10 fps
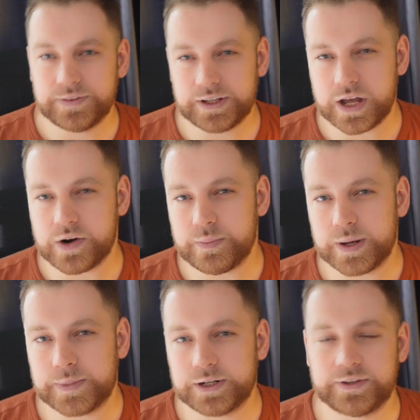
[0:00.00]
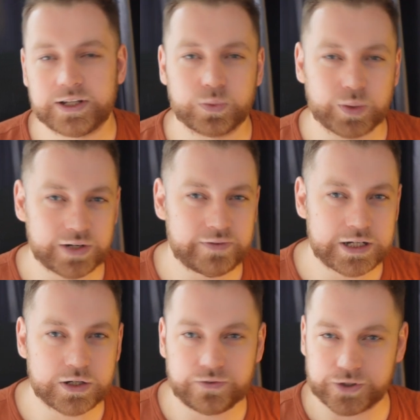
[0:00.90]
And then I remembered that one
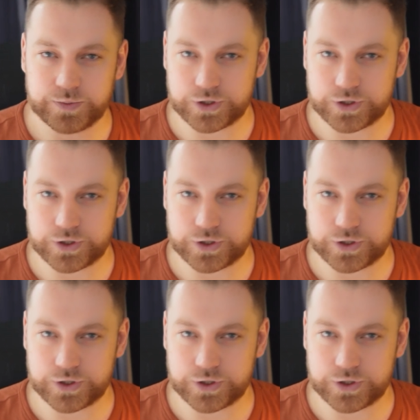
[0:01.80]
video from